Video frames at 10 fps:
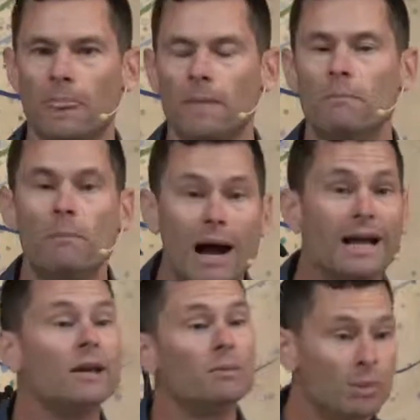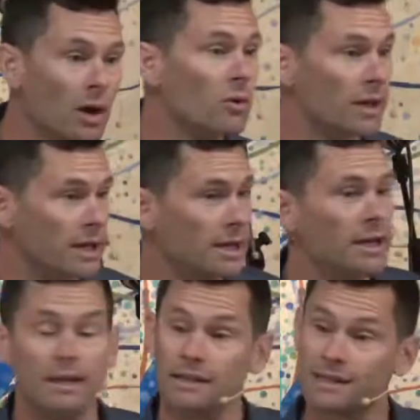mind-blowing
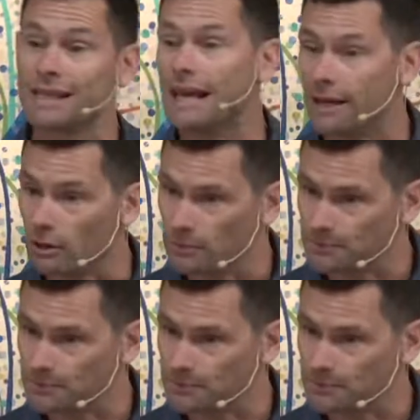in its scale.